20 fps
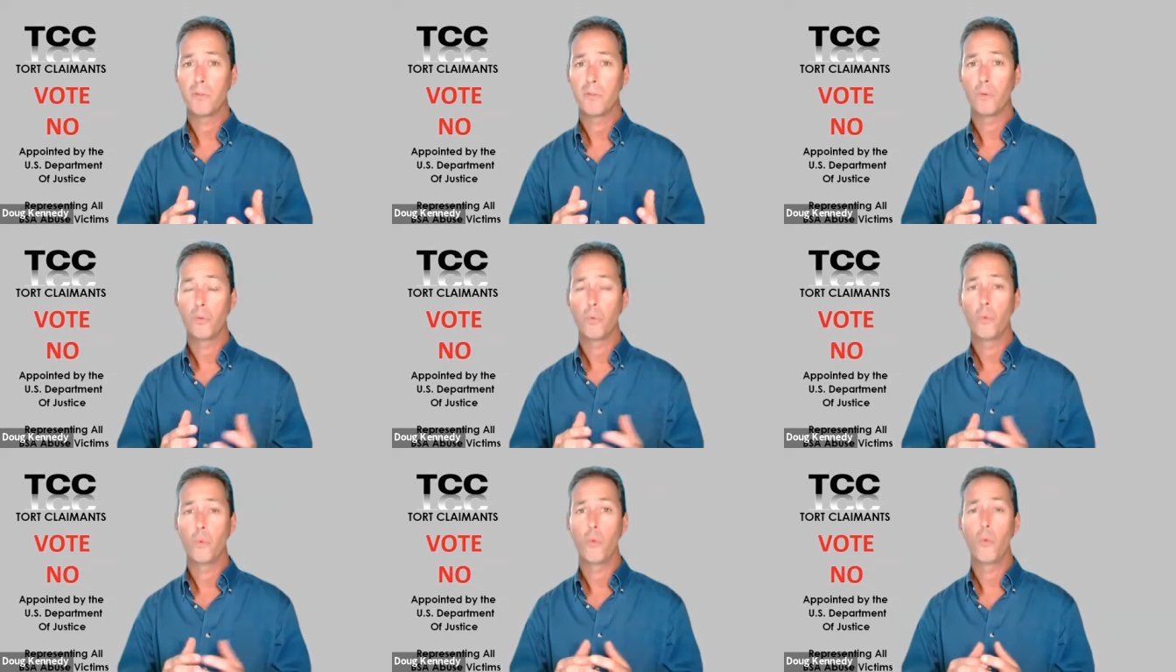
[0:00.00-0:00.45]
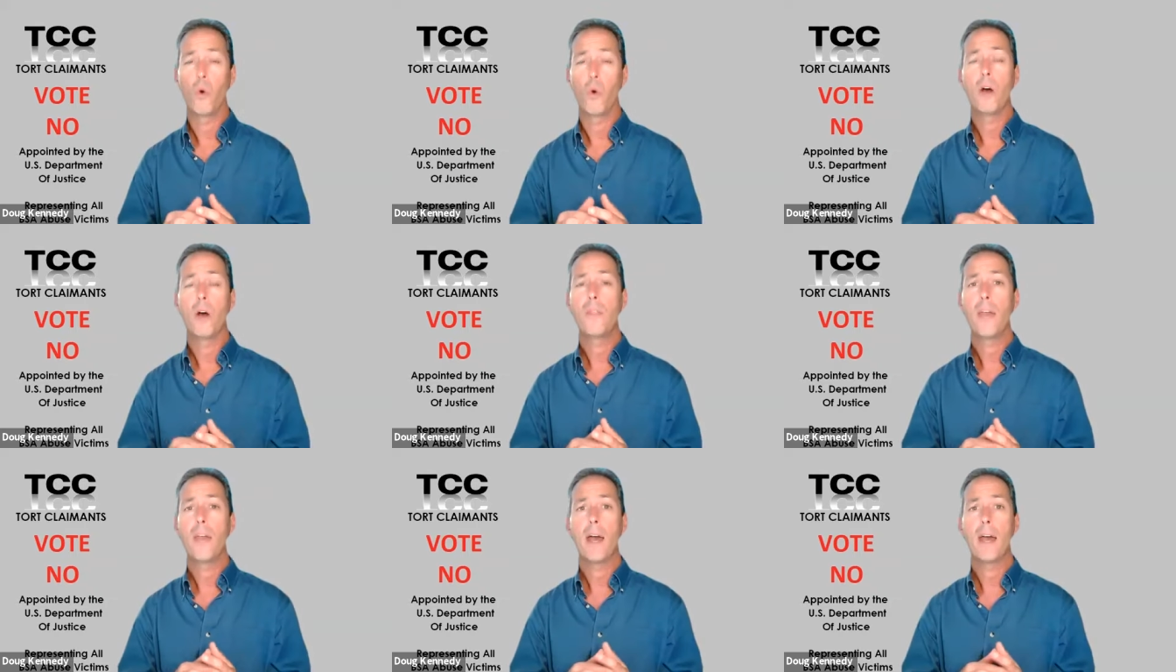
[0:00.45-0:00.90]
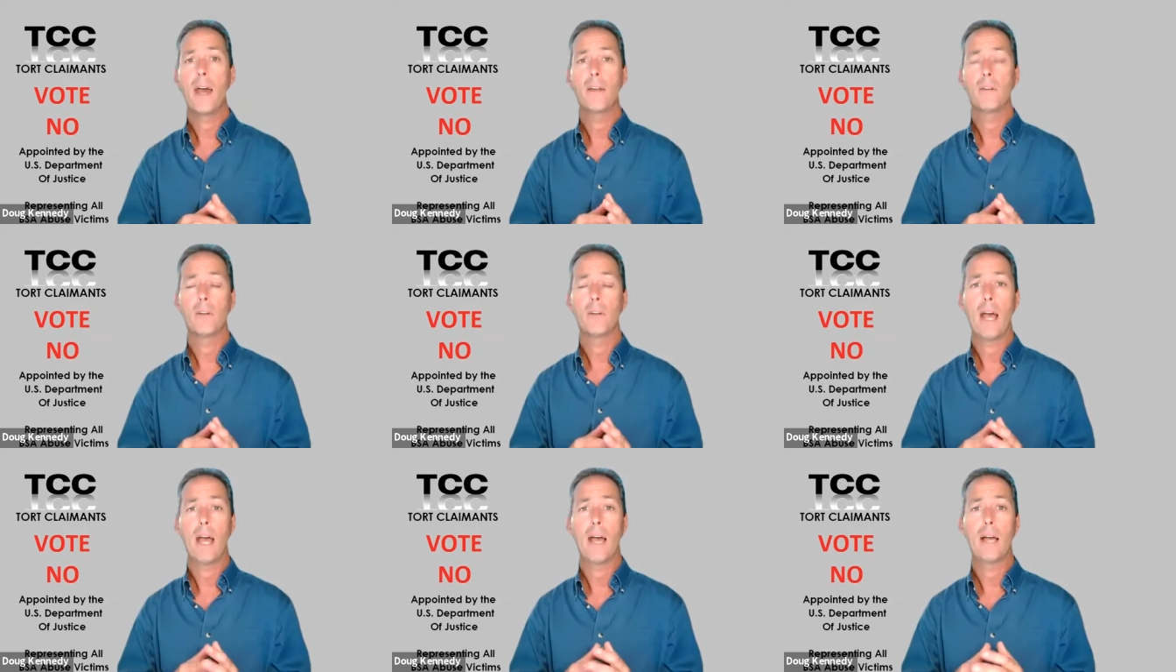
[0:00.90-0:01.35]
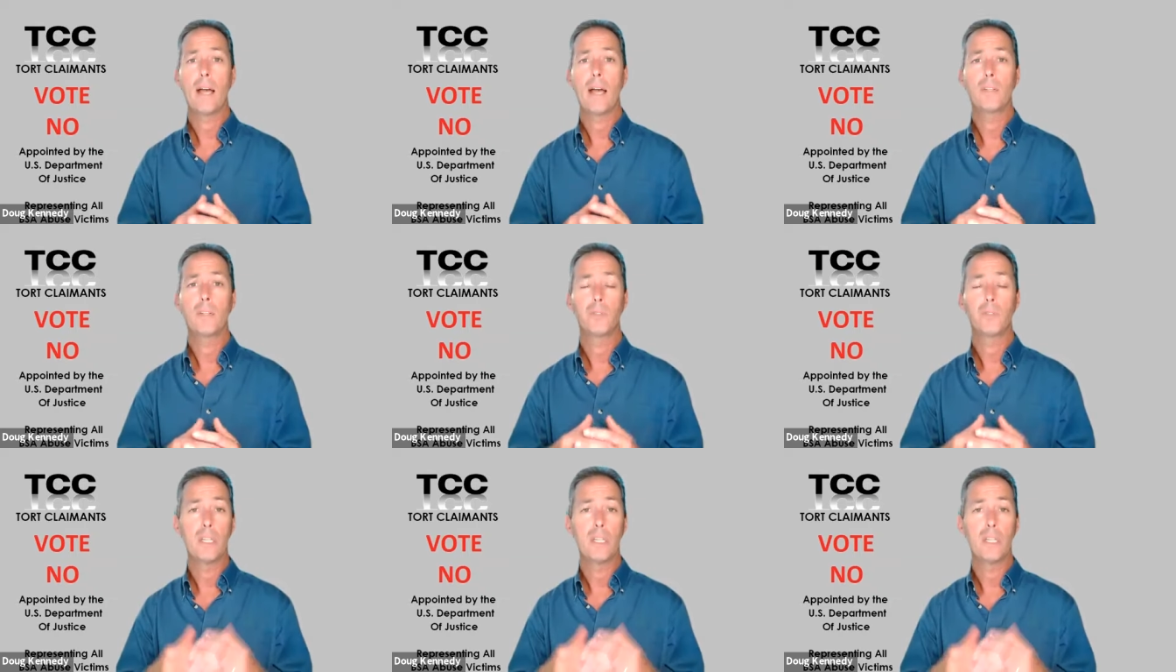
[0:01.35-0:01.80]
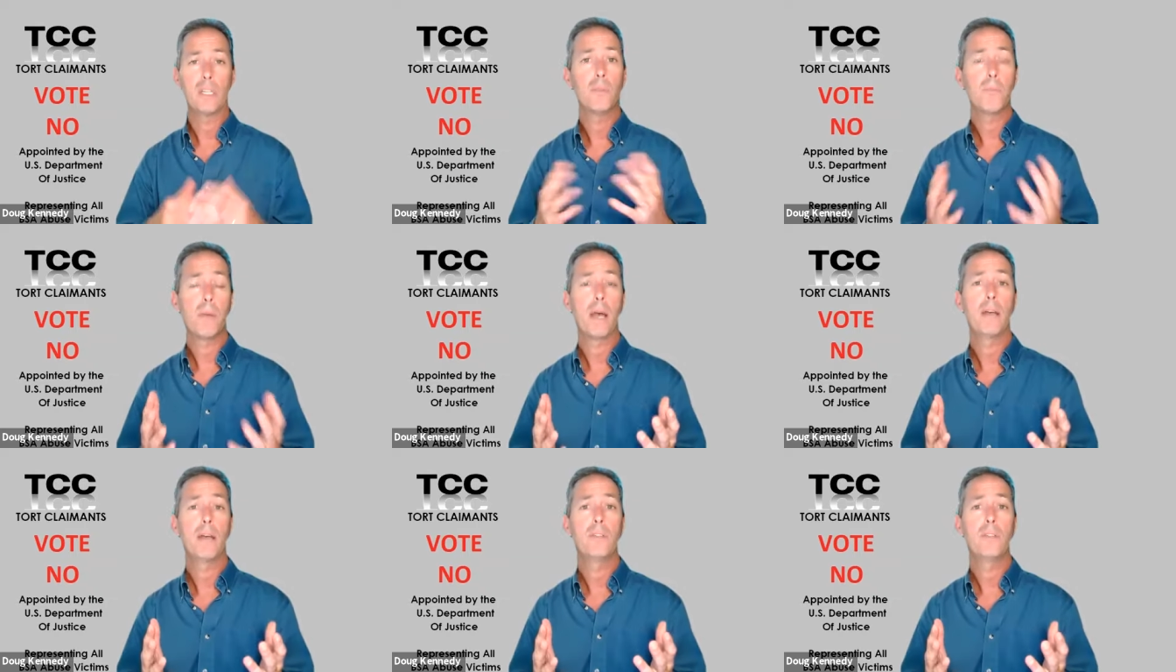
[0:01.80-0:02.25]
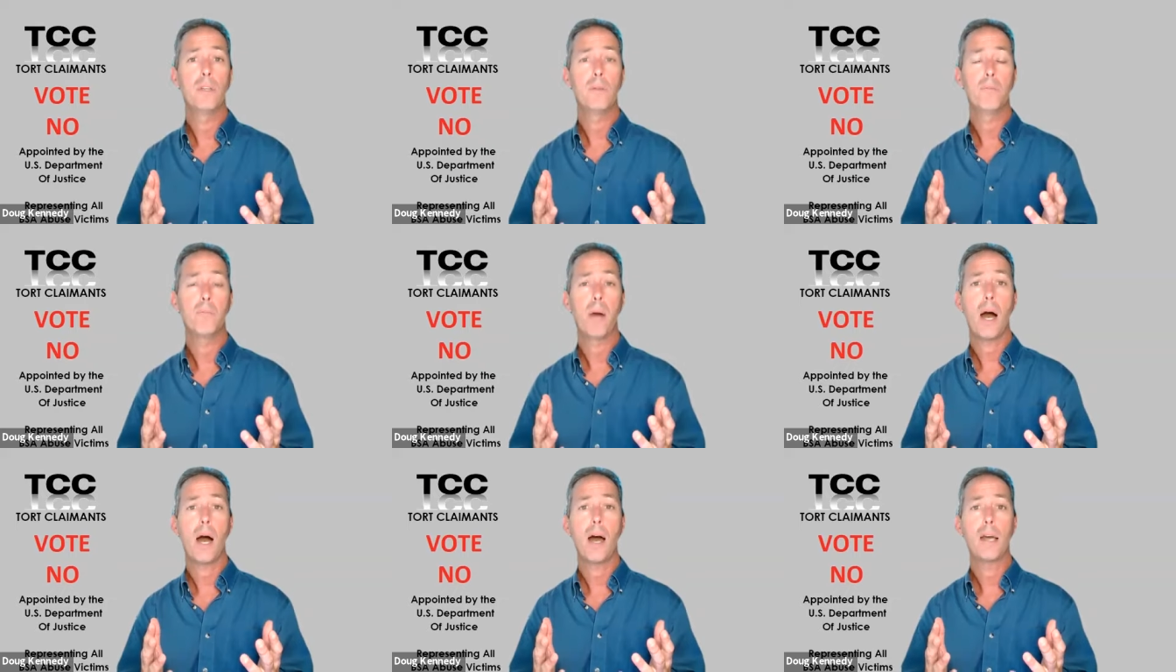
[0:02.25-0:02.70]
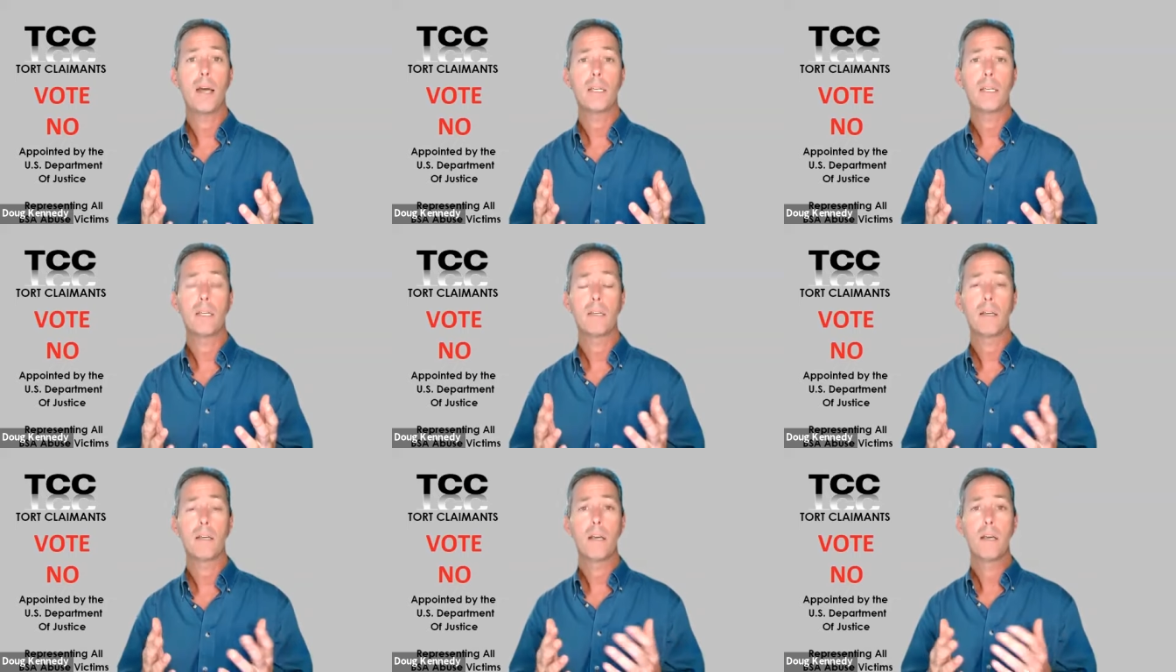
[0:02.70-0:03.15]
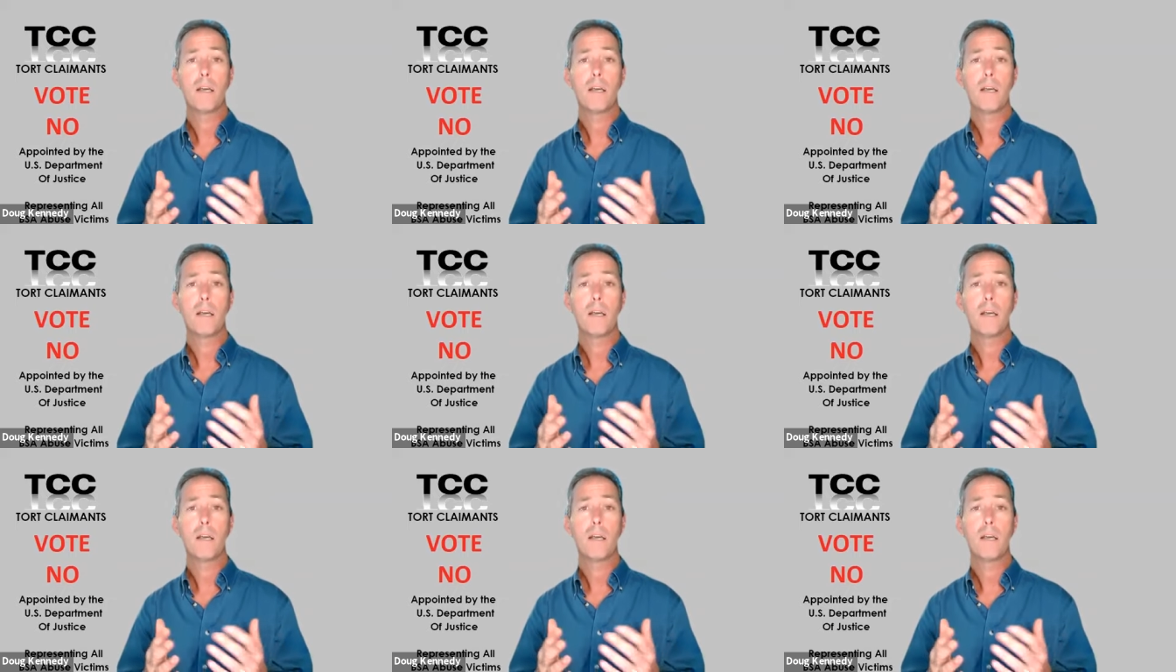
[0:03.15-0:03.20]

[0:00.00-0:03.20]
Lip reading: one that has an independent body